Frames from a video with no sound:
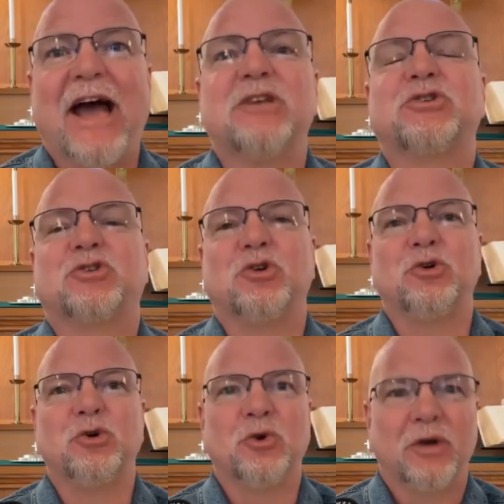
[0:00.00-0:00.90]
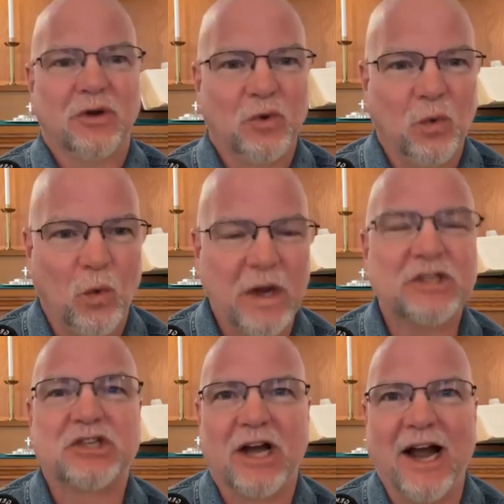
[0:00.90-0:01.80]
as to
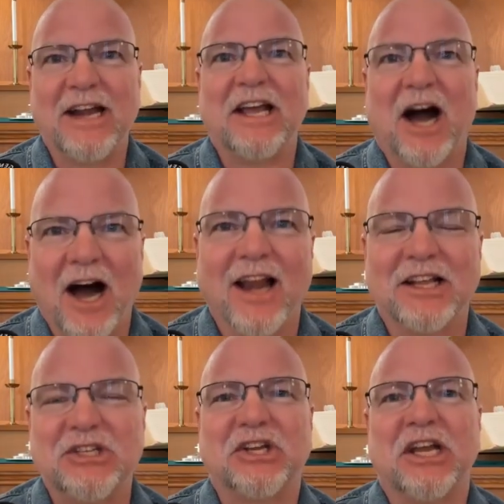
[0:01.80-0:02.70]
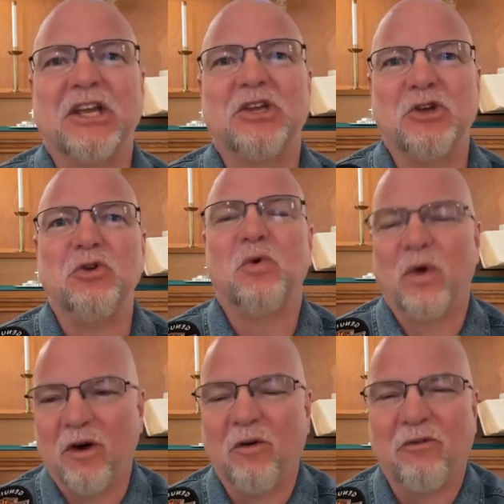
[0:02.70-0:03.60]
which ideology you
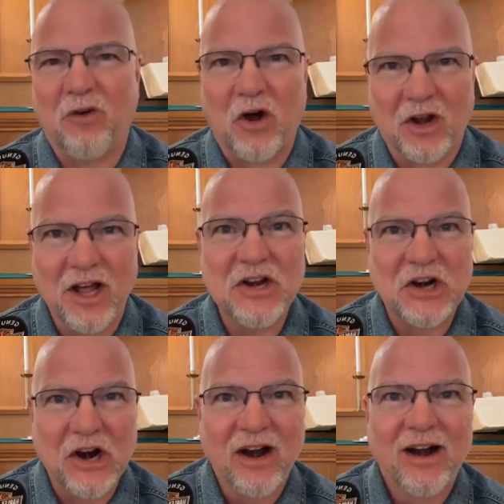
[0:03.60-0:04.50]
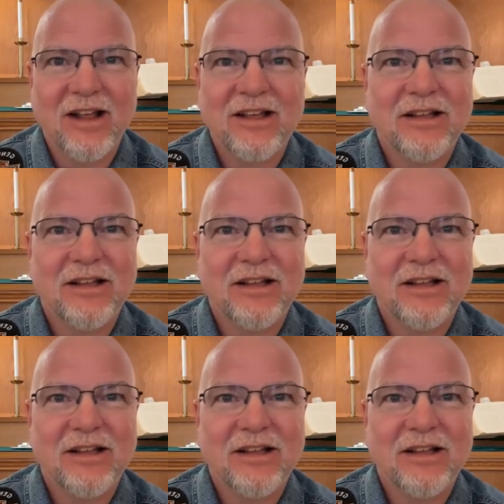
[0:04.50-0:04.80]
will fall under.